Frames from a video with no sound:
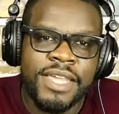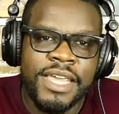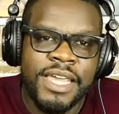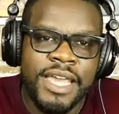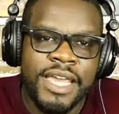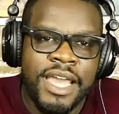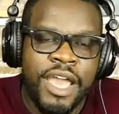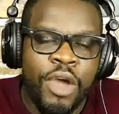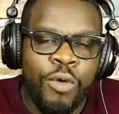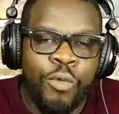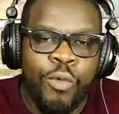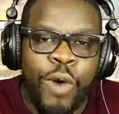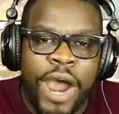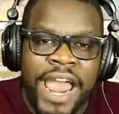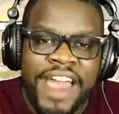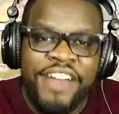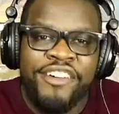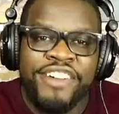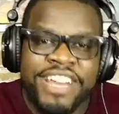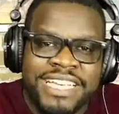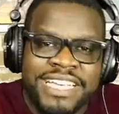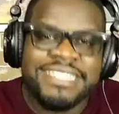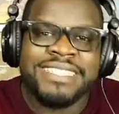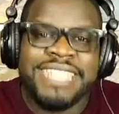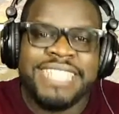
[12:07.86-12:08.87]
Where
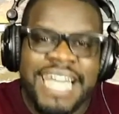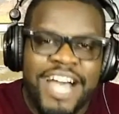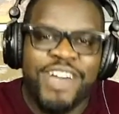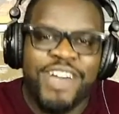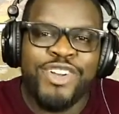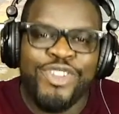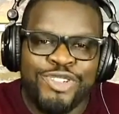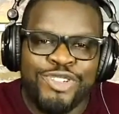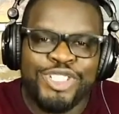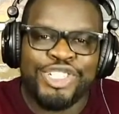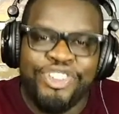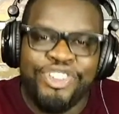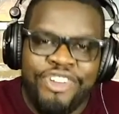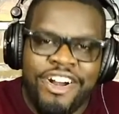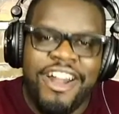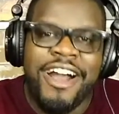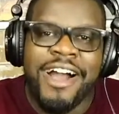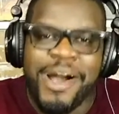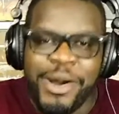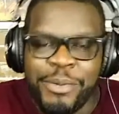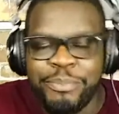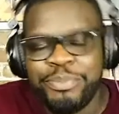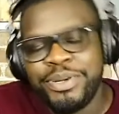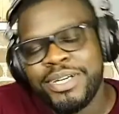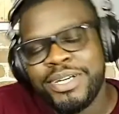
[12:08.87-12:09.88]
is Donald
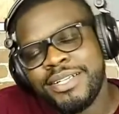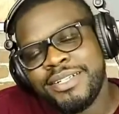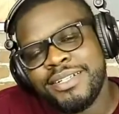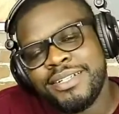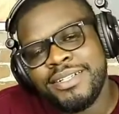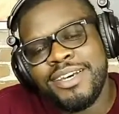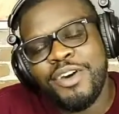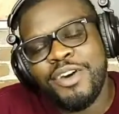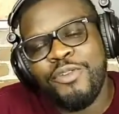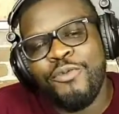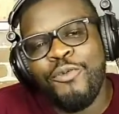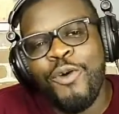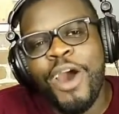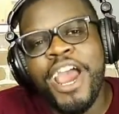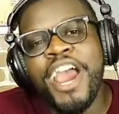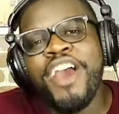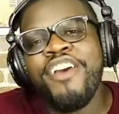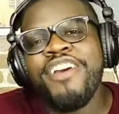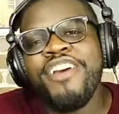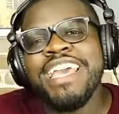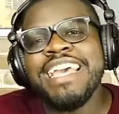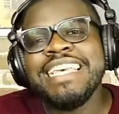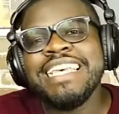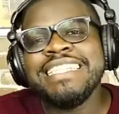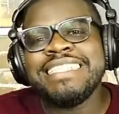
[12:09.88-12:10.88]
Trump? Where
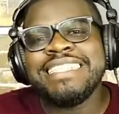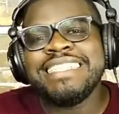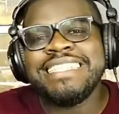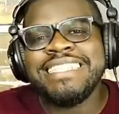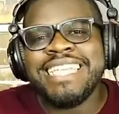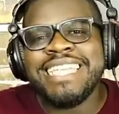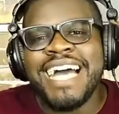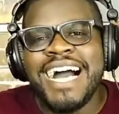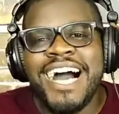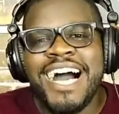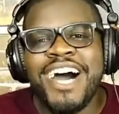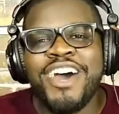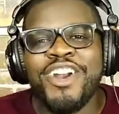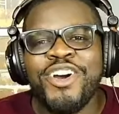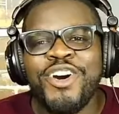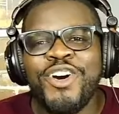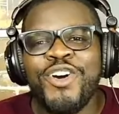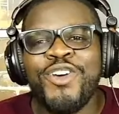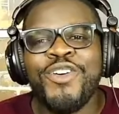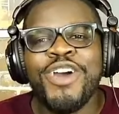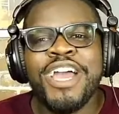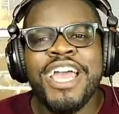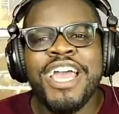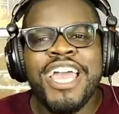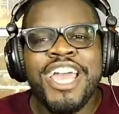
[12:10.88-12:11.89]
is Donald
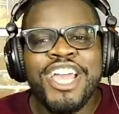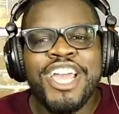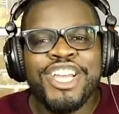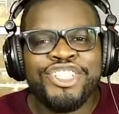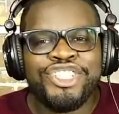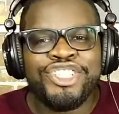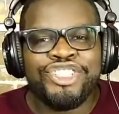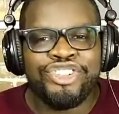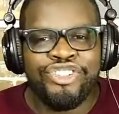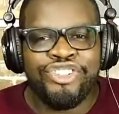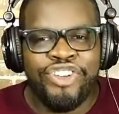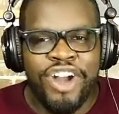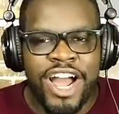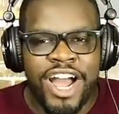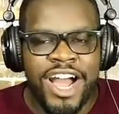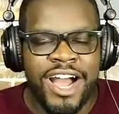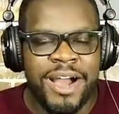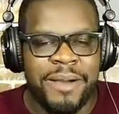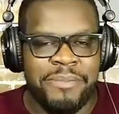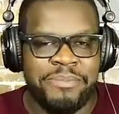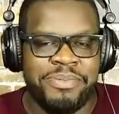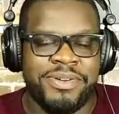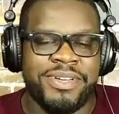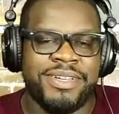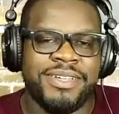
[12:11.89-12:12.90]
Trump
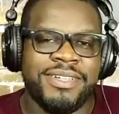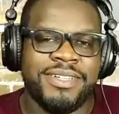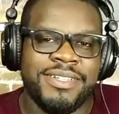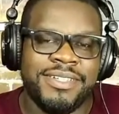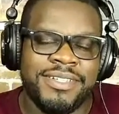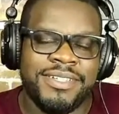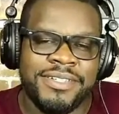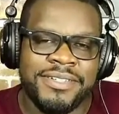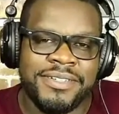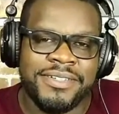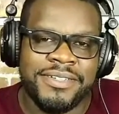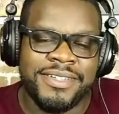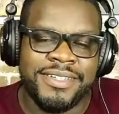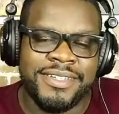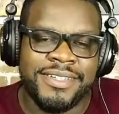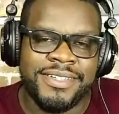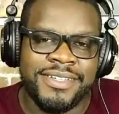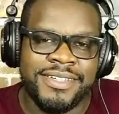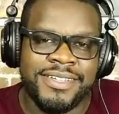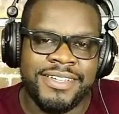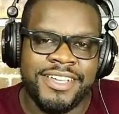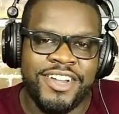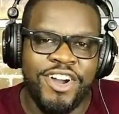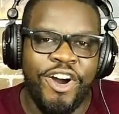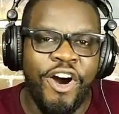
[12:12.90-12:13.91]

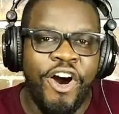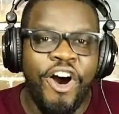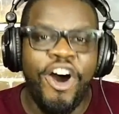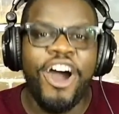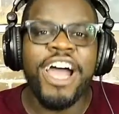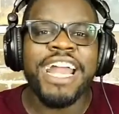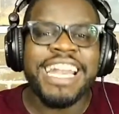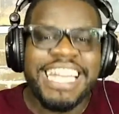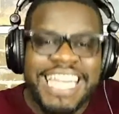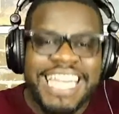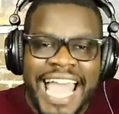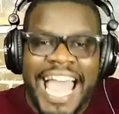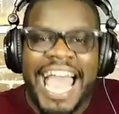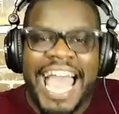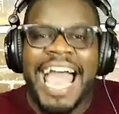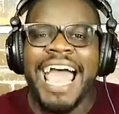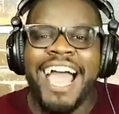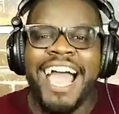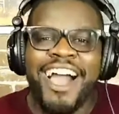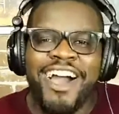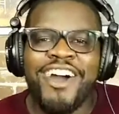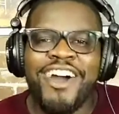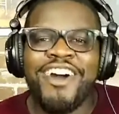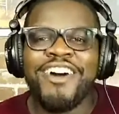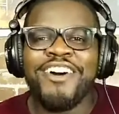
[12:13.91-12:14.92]
on
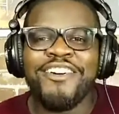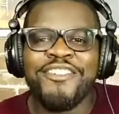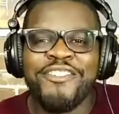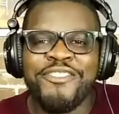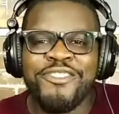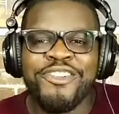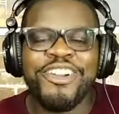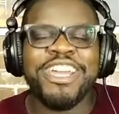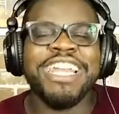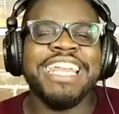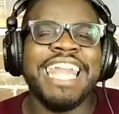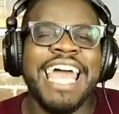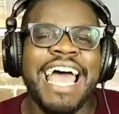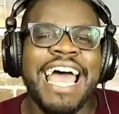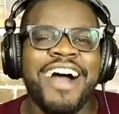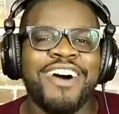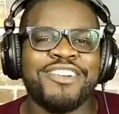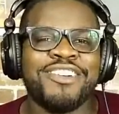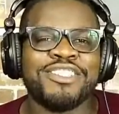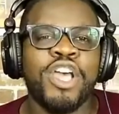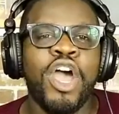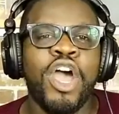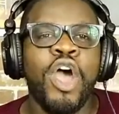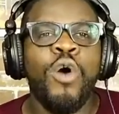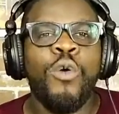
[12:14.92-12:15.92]
Kyle Rittenhouse?
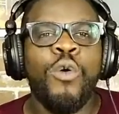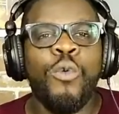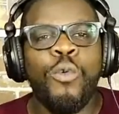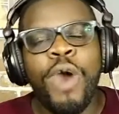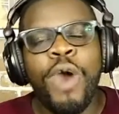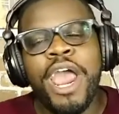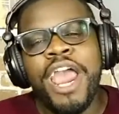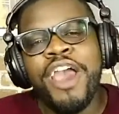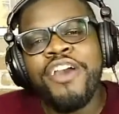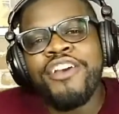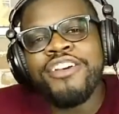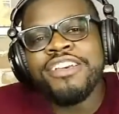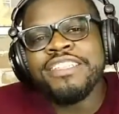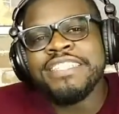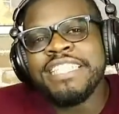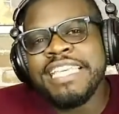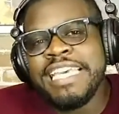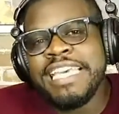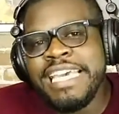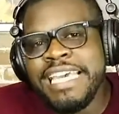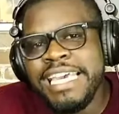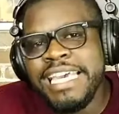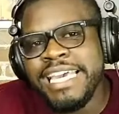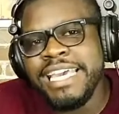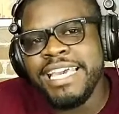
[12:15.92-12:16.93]
Where is
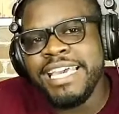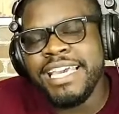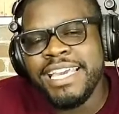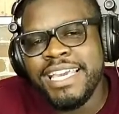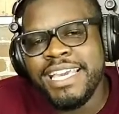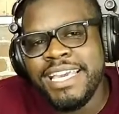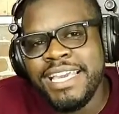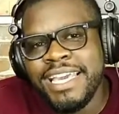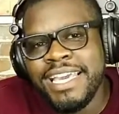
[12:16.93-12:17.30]
he